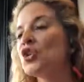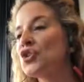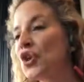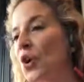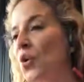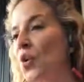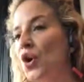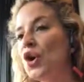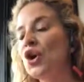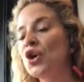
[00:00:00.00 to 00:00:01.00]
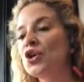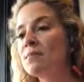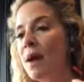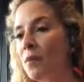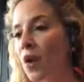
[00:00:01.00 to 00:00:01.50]
So
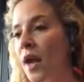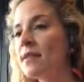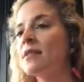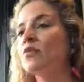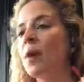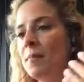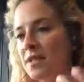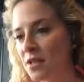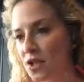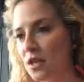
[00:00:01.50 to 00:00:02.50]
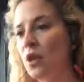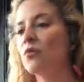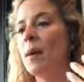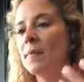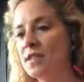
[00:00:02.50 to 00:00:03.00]
to memorize, repetition,
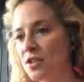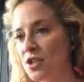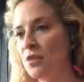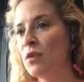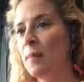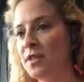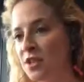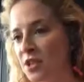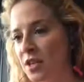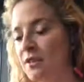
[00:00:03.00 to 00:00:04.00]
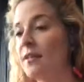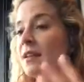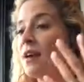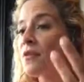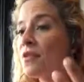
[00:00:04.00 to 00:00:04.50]
repetition, repetition.
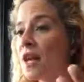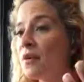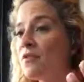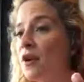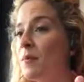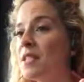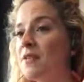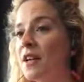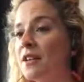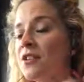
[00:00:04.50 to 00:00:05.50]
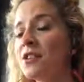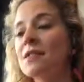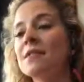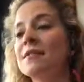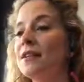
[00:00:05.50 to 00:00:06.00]
The other thing with film and TV
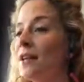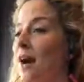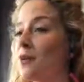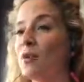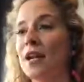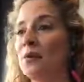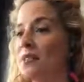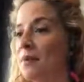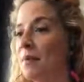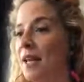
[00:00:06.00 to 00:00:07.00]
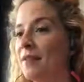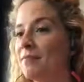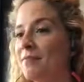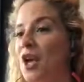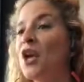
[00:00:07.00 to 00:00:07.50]
auditions is you got to run it with somebody.
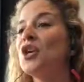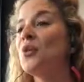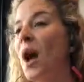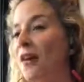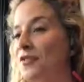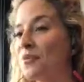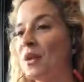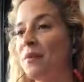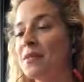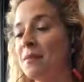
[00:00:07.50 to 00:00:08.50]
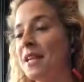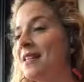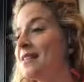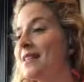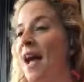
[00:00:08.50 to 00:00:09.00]
You have to run it with somebody.
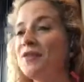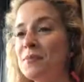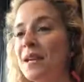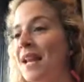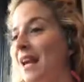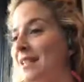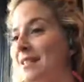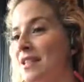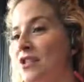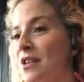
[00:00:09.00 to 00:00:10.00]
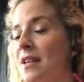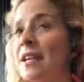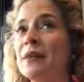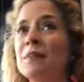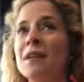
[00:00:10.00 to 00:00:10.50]
It doesn't have to be an acting teacher.
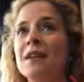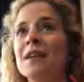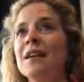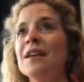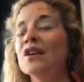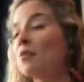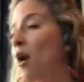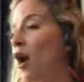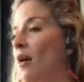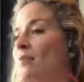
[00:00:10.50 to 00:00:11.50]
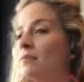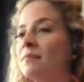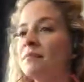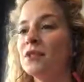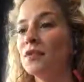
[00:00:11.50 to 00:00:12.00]
It can be your mom,
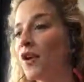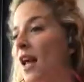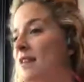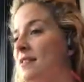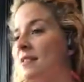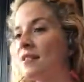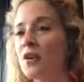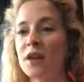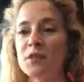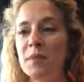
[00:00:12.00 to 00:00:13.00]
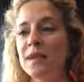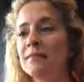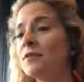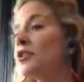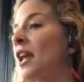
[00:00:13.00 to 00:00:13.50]
your friend, your
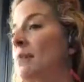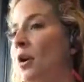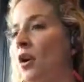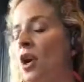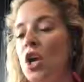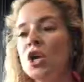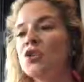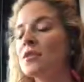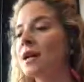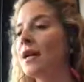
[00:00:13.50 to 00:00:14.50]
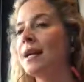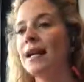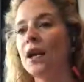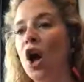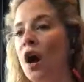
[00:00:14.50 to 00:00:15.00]
husband, your neighbor. You just got to
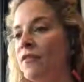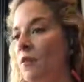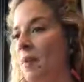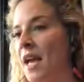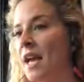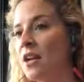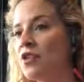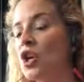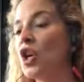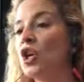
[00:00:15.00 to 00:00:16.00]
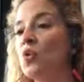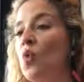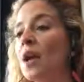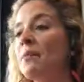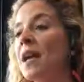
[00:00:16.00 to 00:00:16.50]
get it off the page. You
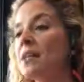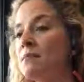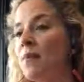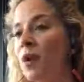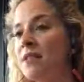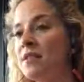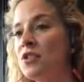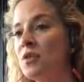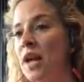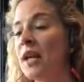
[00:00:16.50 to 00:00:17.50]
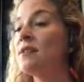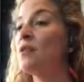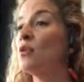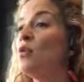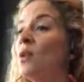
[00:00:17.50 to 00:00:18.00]
want to be as memorized as you can
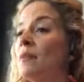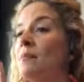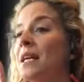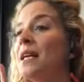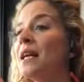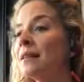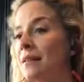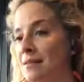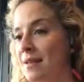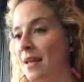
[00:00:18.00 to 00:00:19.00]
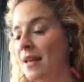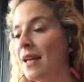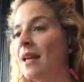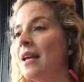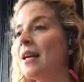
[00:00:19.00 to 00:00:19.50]
so you can be listening.
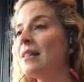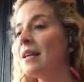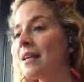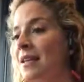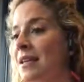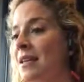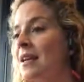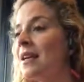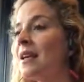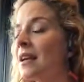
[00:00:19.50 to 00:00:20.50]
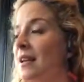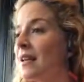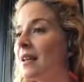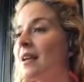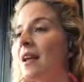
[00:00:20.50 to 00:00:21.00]
The key
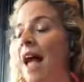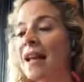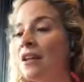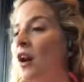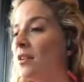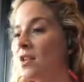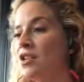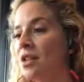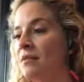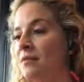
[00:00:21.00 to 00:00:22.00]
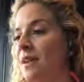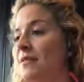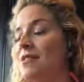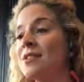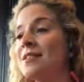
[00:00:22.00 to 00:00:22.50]
in any audition
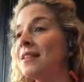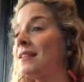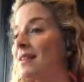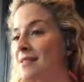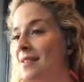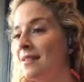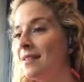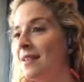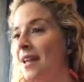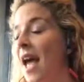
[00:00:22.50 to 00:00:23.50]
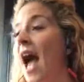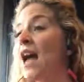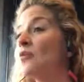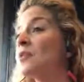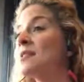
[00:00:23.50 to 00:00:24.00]
is just to listen
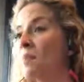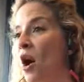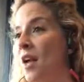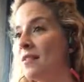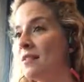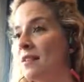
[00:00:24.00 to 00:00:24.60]
and respond.